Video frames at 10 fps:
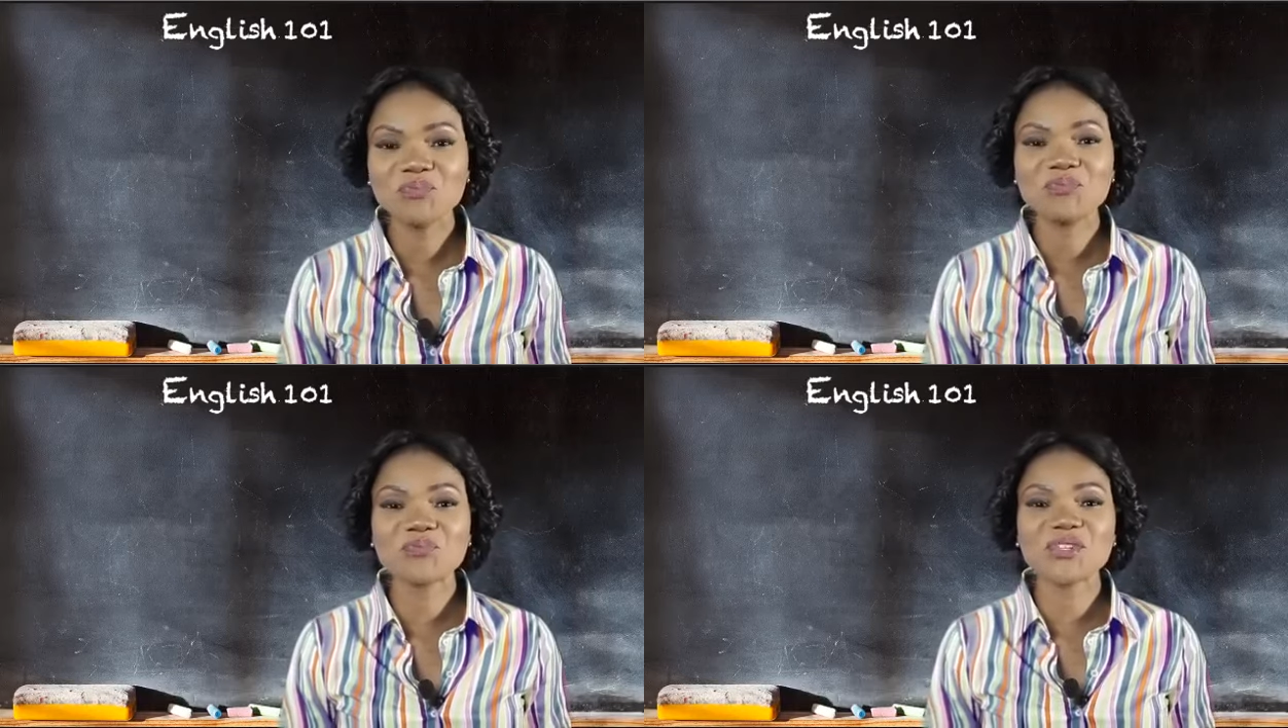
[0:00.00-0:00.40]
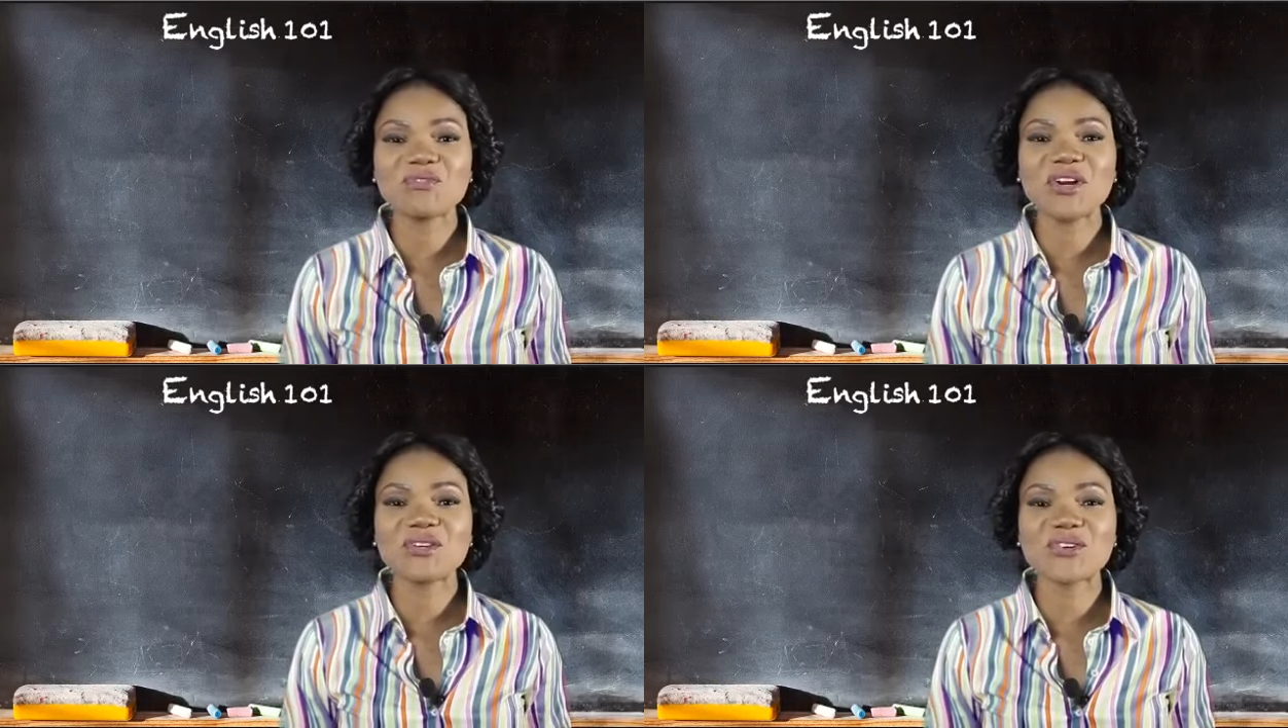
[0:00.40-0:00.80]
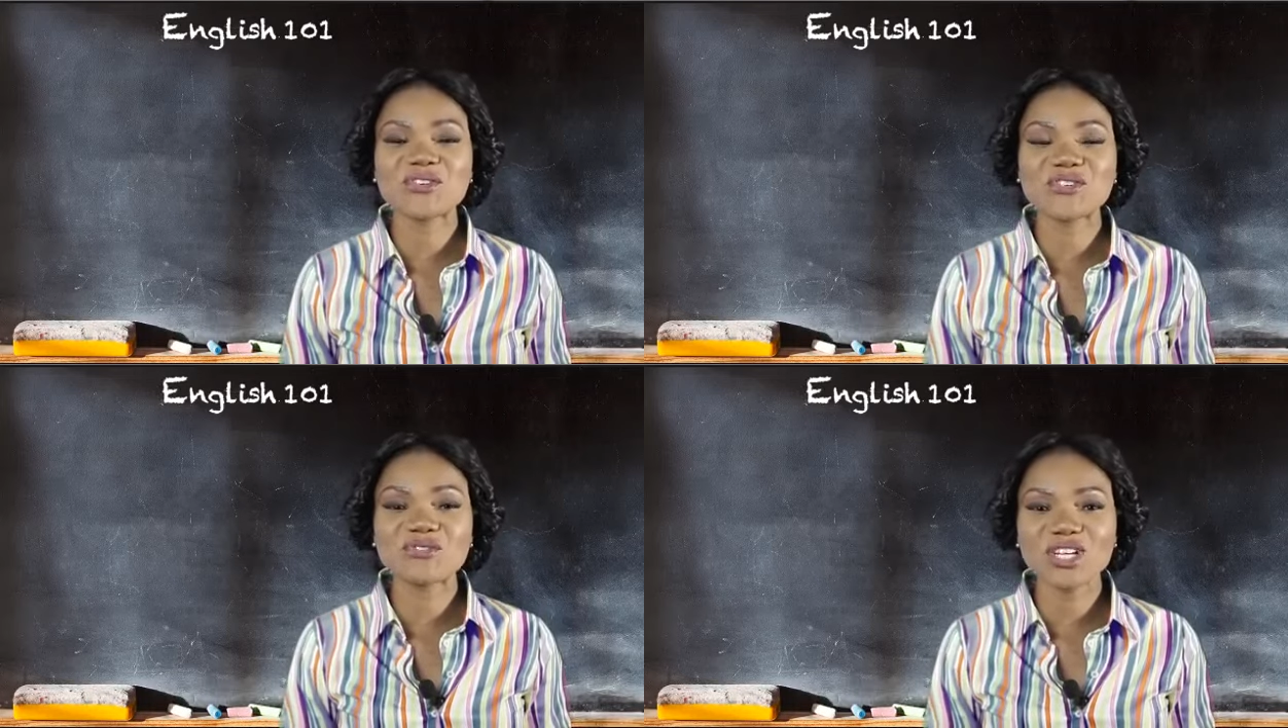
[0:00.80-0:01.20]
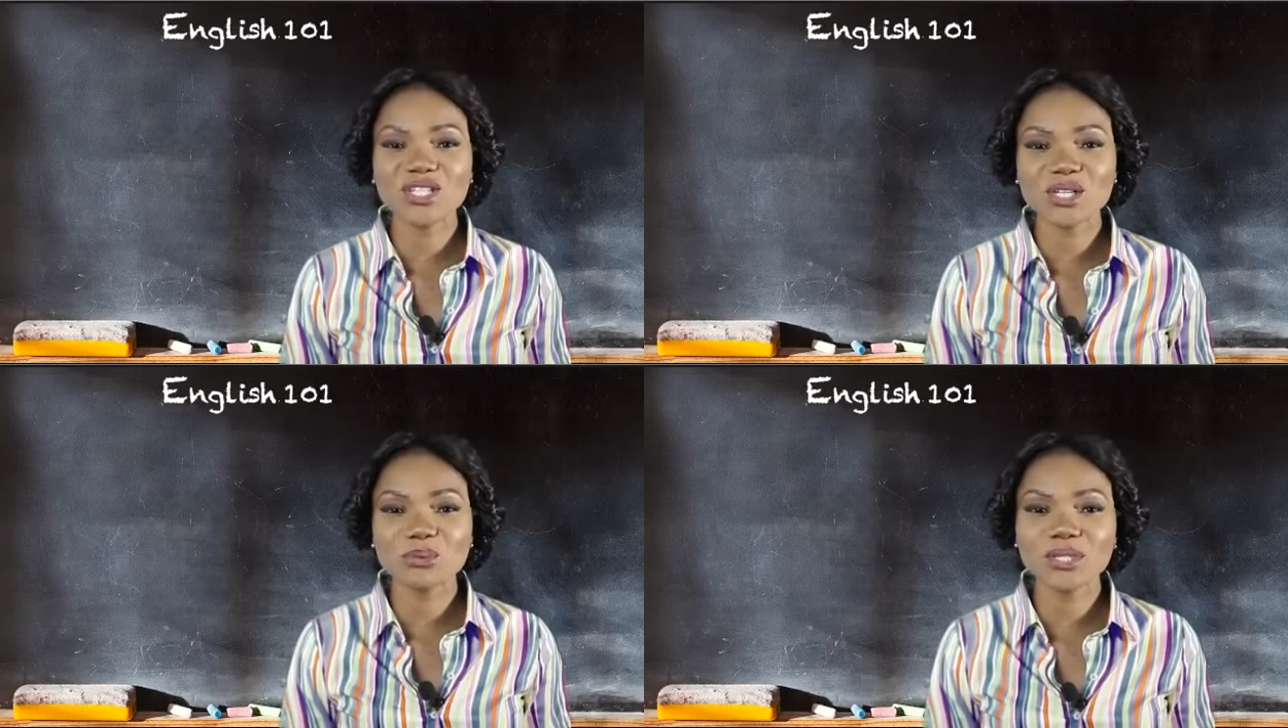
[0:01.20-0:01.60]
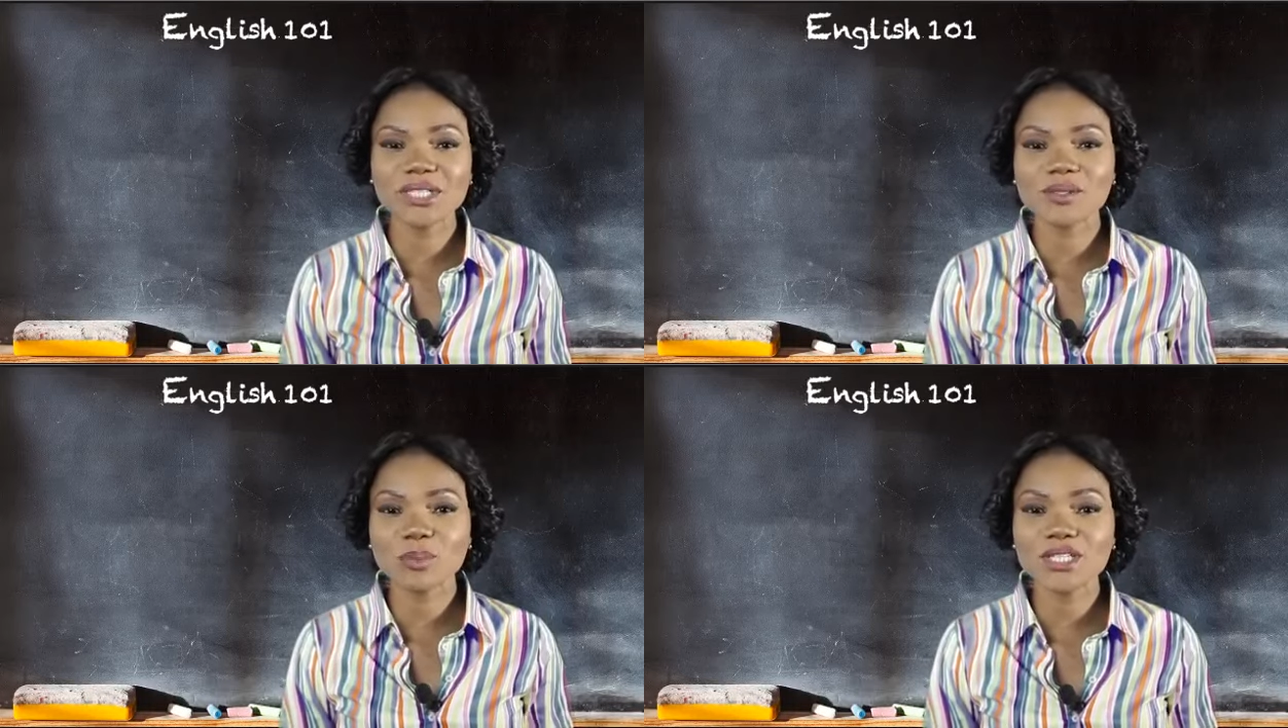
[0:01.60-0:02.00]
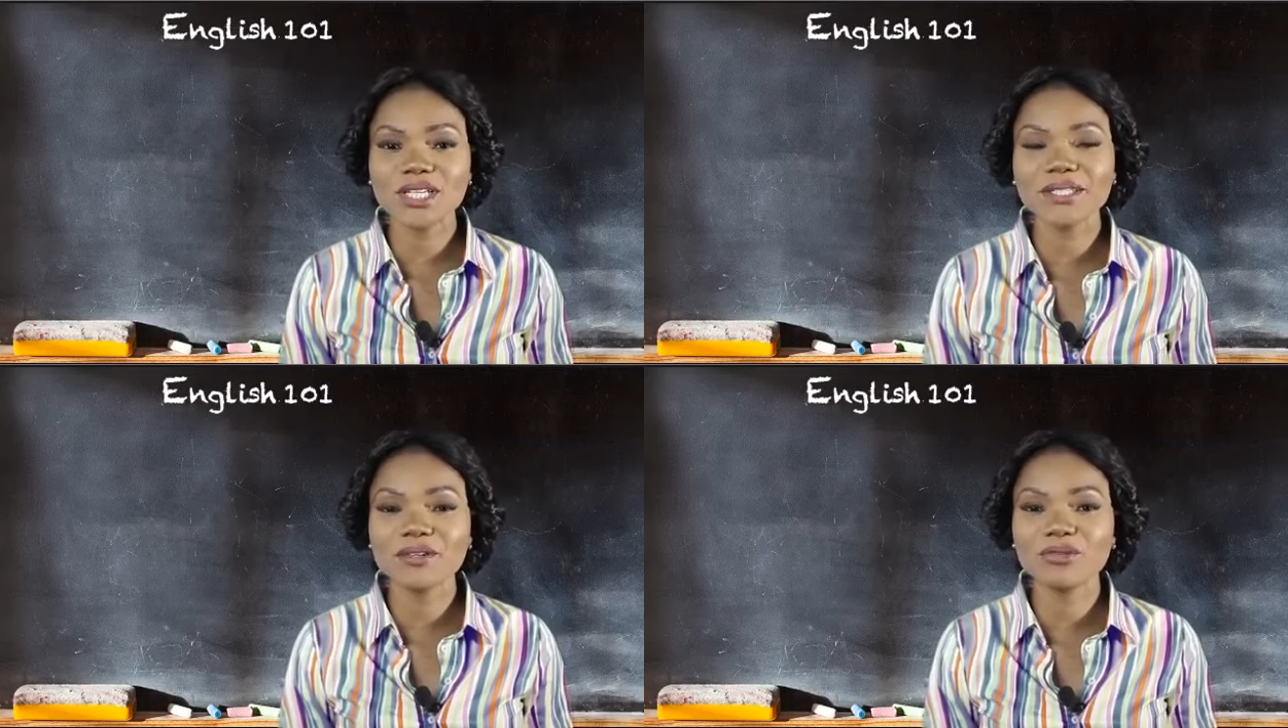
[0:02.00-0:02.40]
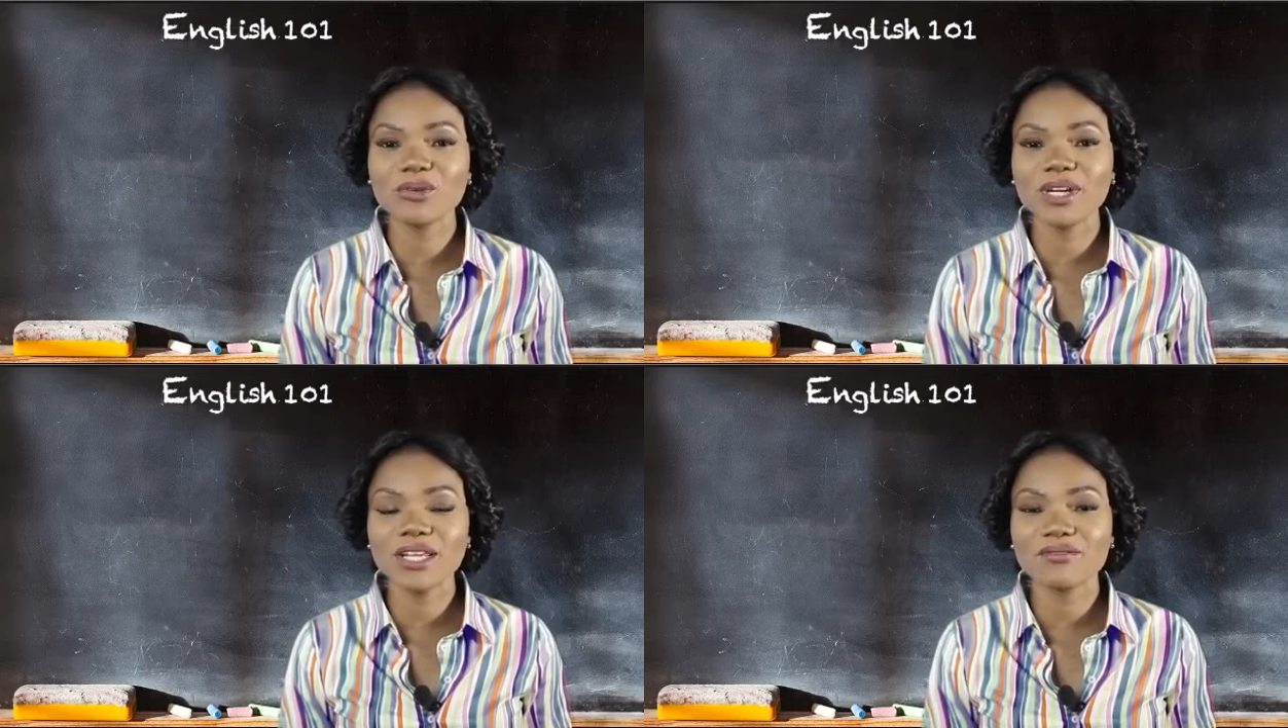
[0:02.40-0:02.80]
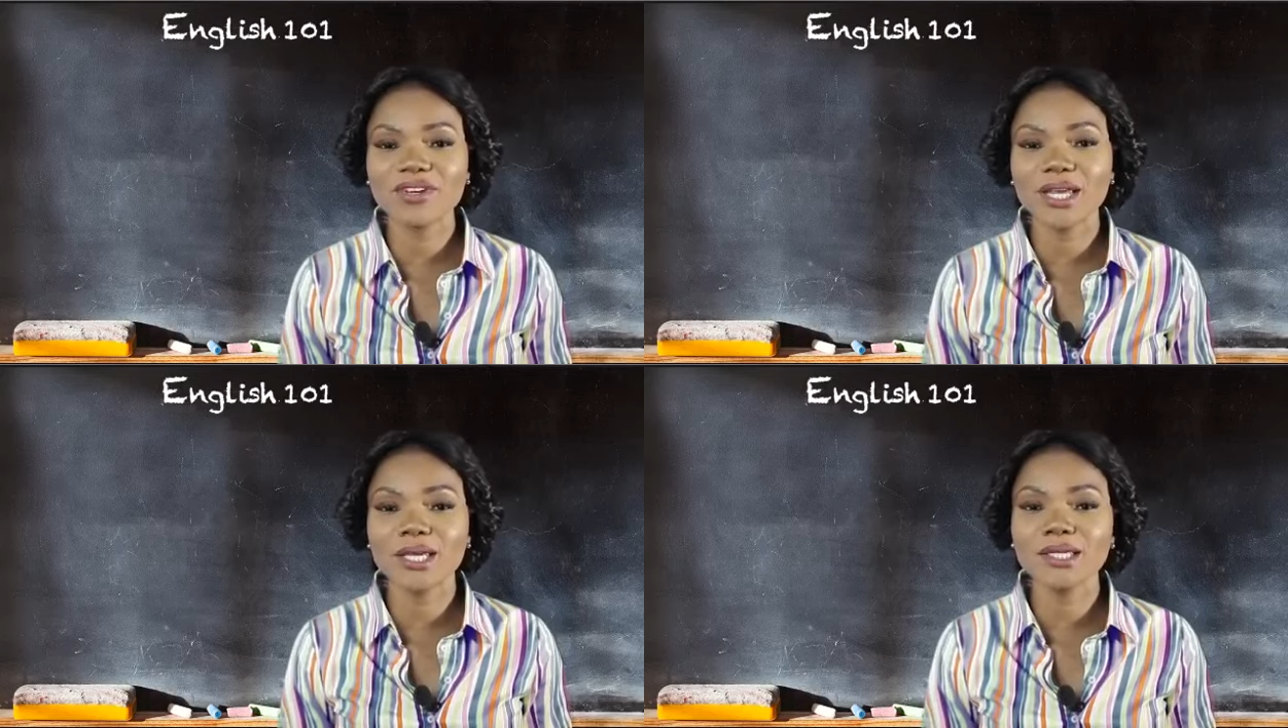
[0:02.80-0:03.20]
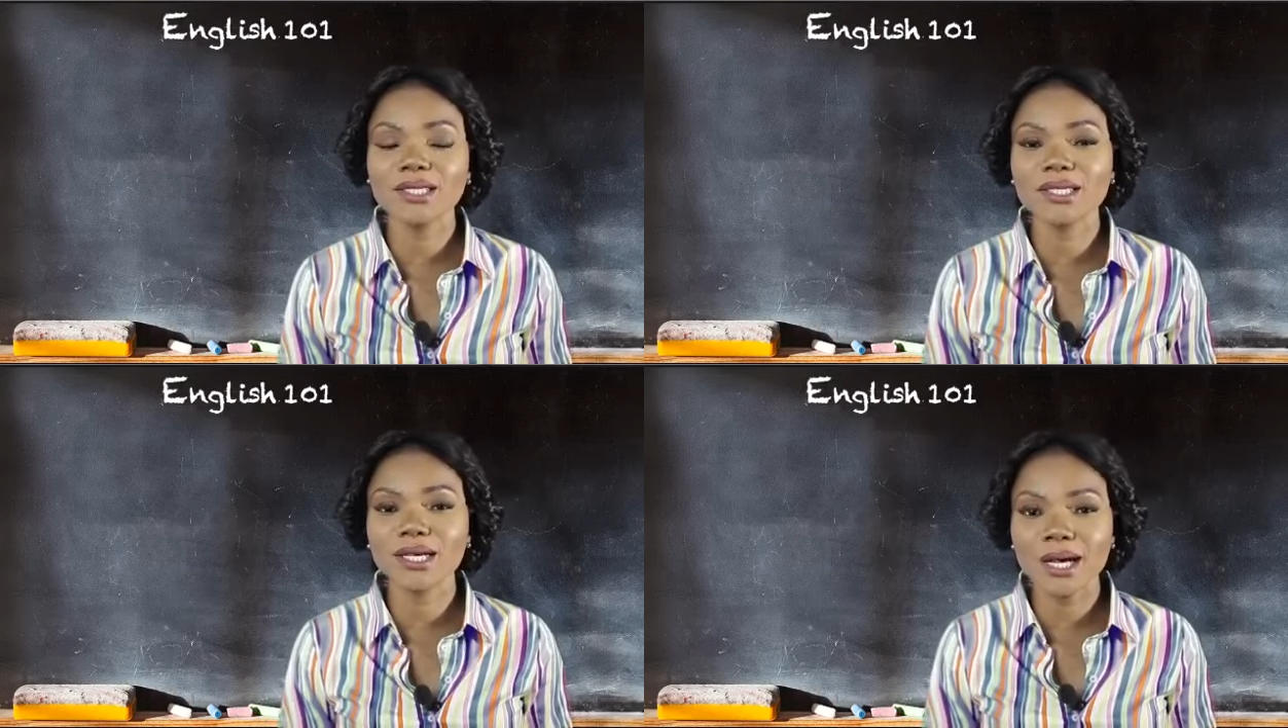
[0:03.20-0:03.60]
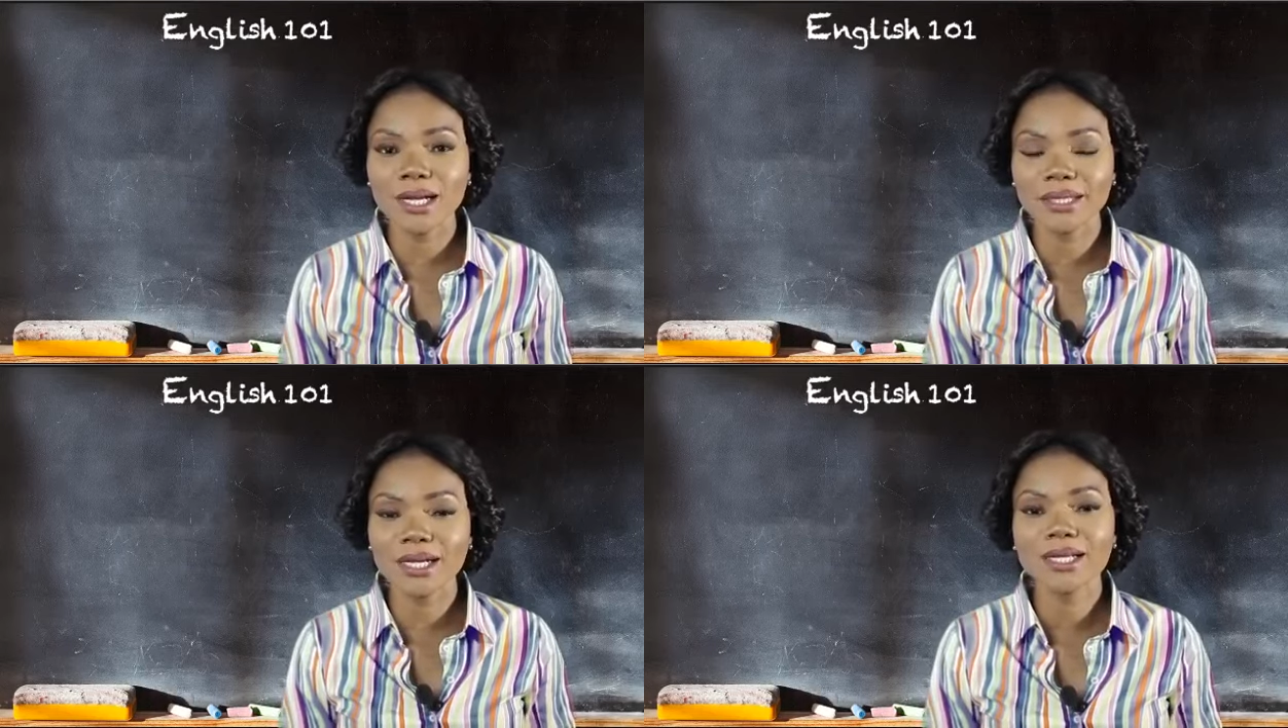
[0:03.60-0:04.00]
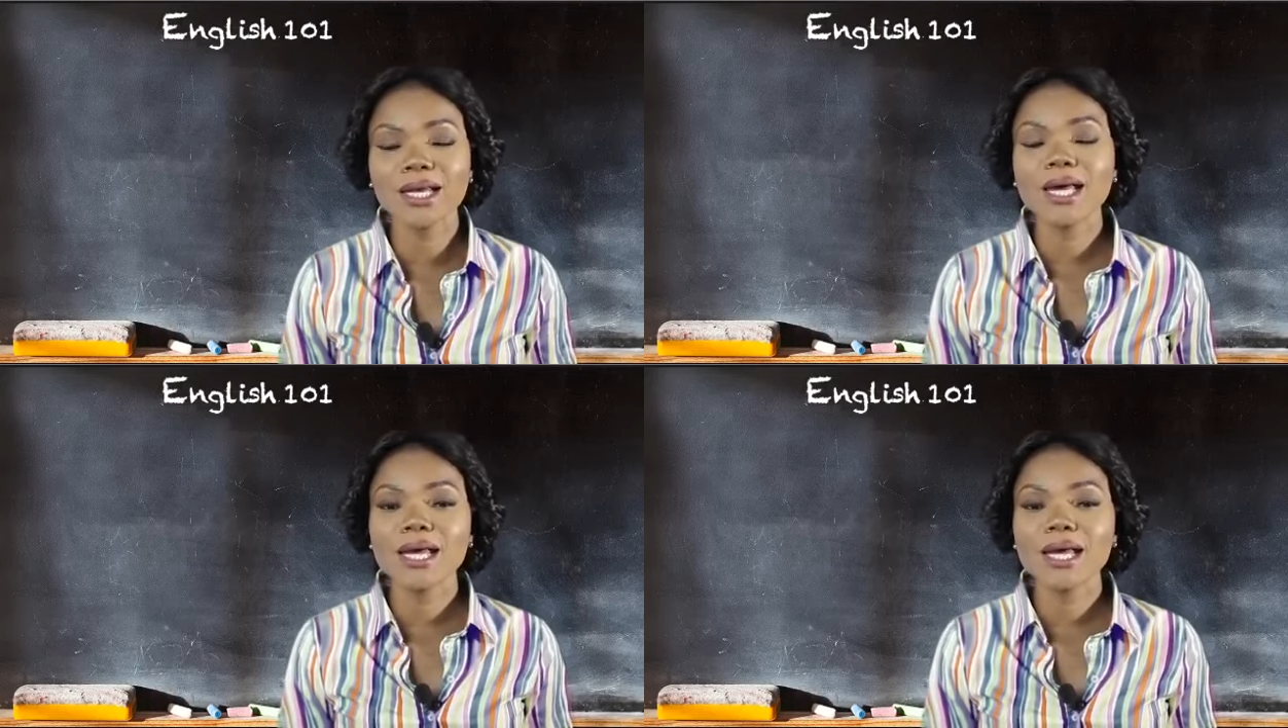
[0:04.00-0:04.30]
it's a very controversial word, especially if you live in Ghana.